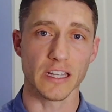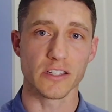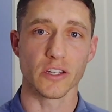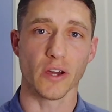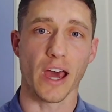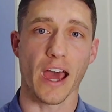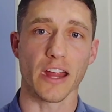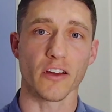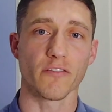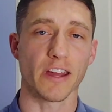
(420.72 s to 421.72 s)
to a
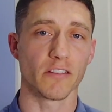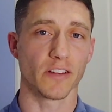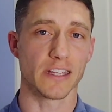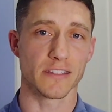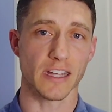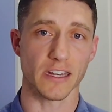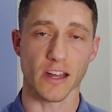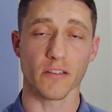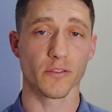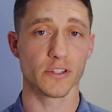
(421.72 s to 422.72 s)
higher fight or flight state,
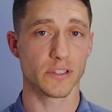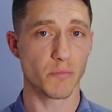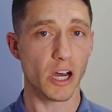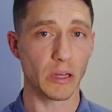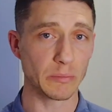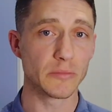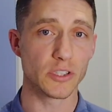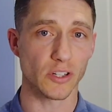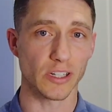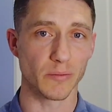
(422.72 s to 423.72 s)
not for just mom
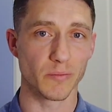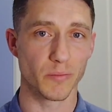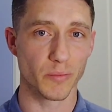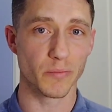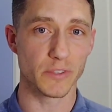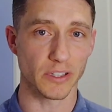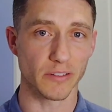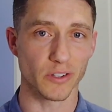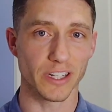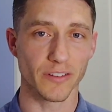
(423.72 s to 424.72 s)
during
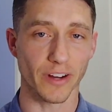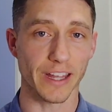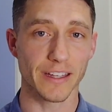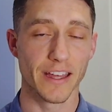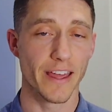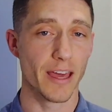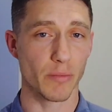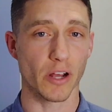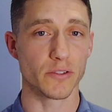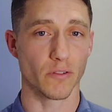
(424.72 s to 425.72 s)
delivery, right?
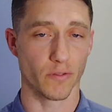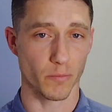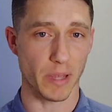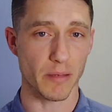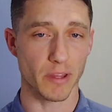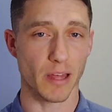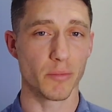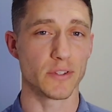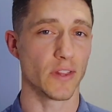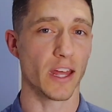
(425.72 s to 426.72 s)
But also for baby. That
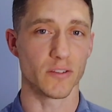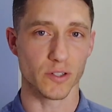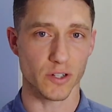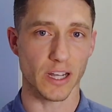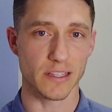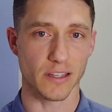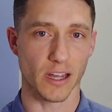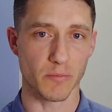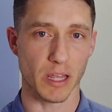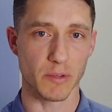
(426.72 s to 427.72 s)
puts a lot of stress
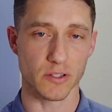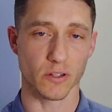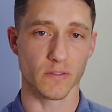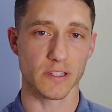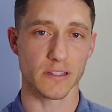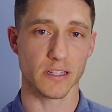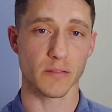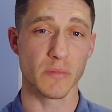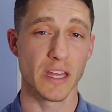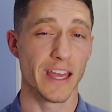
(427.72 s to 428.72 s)
on baby's nervous
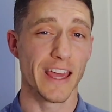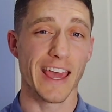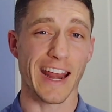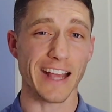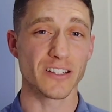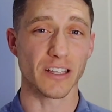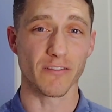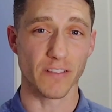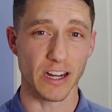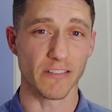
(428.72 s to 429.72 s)
system, and actually a
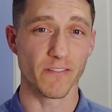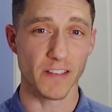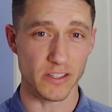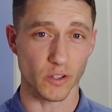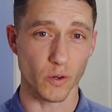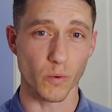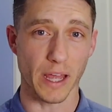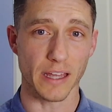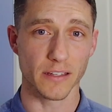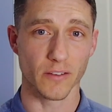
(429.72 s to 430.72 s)
very physical
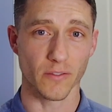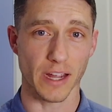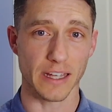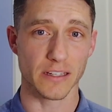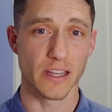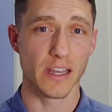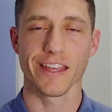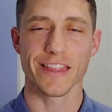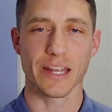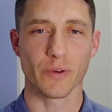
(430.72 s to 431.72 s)
way, right?
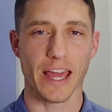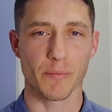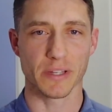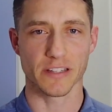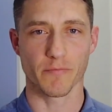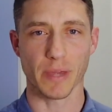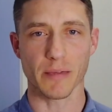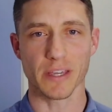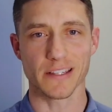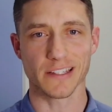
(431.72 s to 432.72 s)
Then what happens if
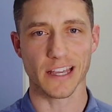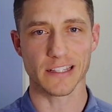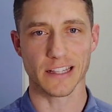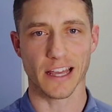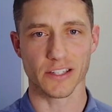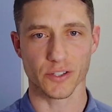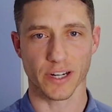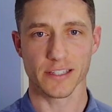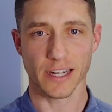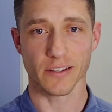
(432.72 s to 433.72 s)
baby stays in that
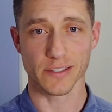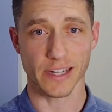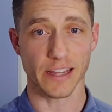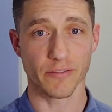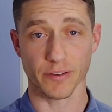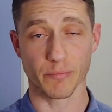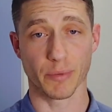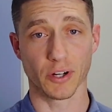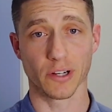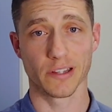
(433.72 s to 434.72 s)
stressed out state from
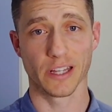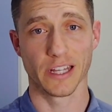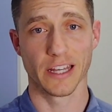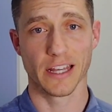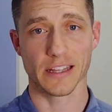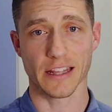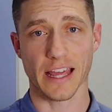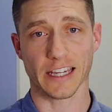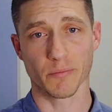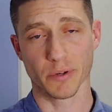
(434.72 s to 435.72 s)
birth? Then
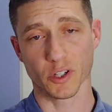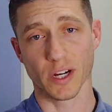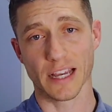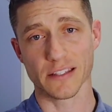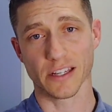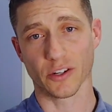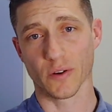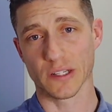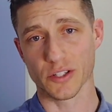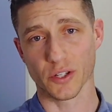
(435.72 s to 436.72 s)
that can progress and
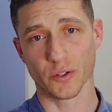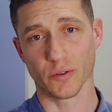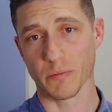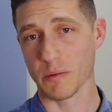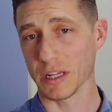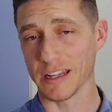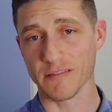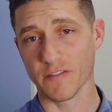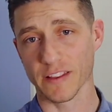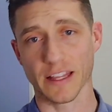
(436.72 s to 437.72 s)
grow into maybe an
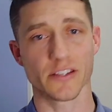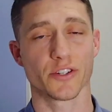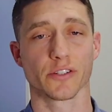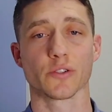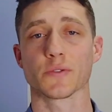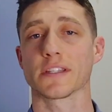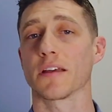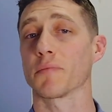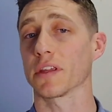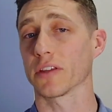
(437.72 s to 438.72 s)
infant that struggles with
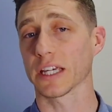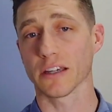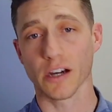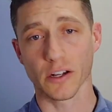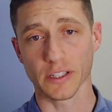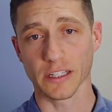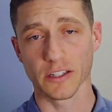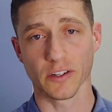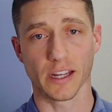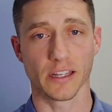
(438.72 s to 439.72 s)
something like
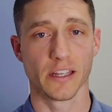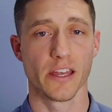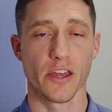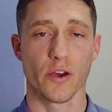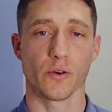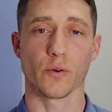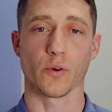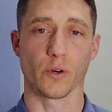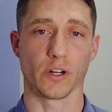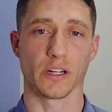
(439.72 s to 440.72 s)
colic, right?
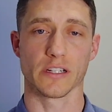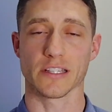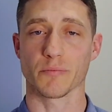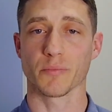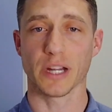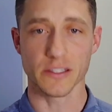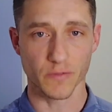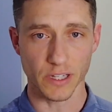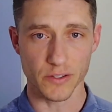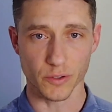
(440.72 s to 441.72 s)
Or doesn't
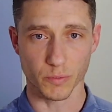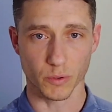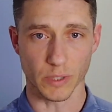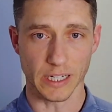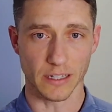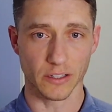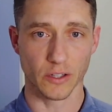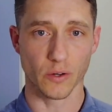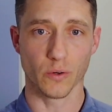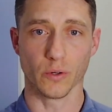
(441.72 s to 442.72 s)
breastfeed super
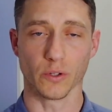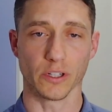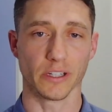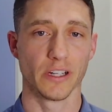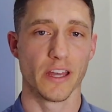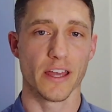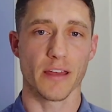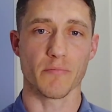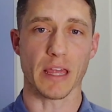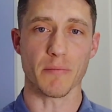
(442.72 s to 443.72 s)
well, or
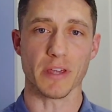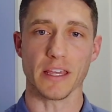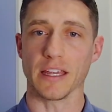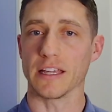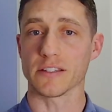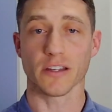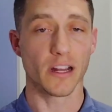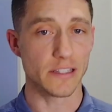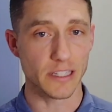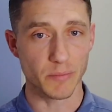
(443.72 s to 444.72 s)
maybe is
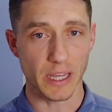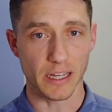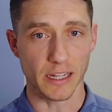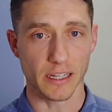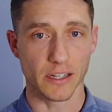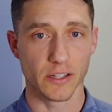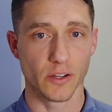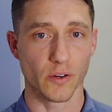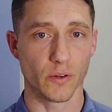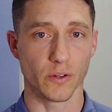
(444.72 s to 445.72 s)
constipated,
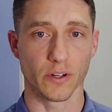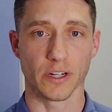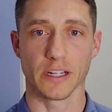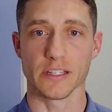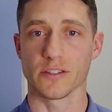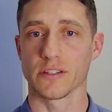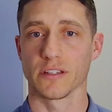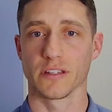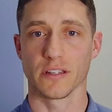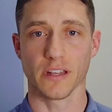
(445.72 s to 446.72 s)
or
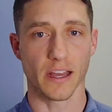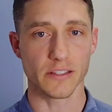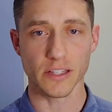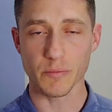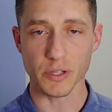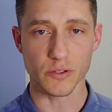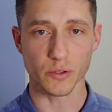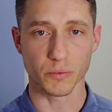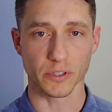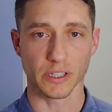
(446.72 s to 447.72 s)
is not sleeping
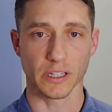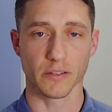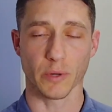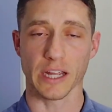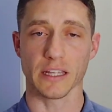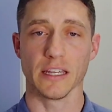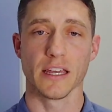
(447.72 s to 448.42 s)
super good, right?